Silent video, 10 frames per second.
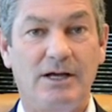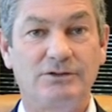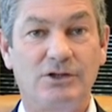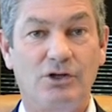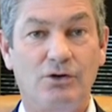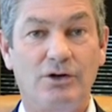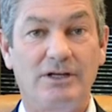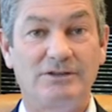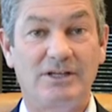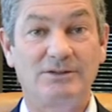a security
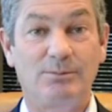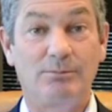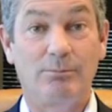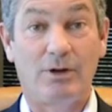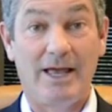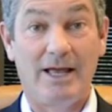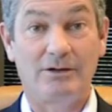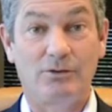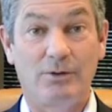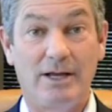assessment plan
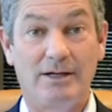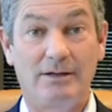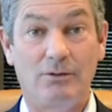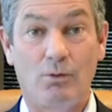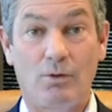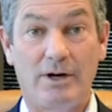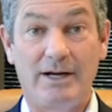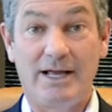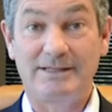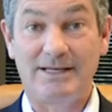created, or an
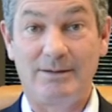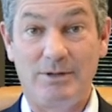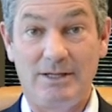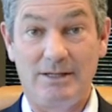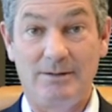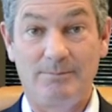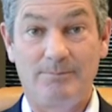SAP,